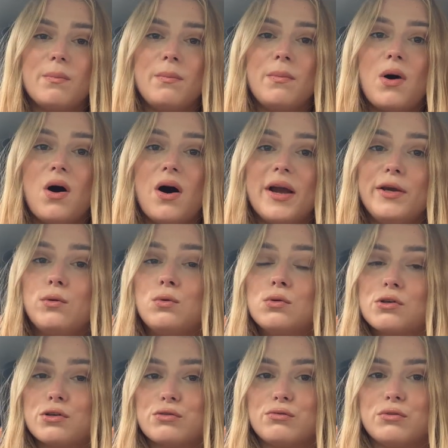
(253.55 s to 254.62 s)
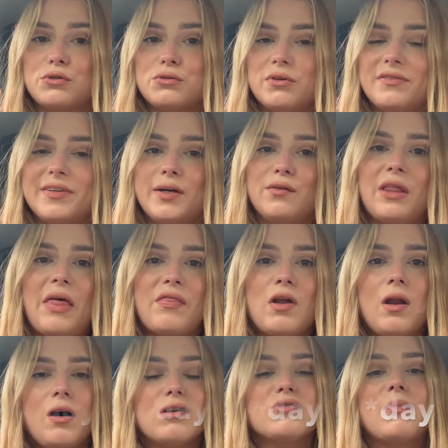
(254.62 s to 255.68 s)
my August roster reveal that the
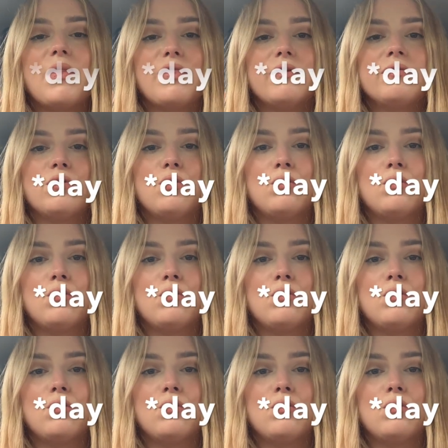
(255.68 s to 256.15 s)
last month of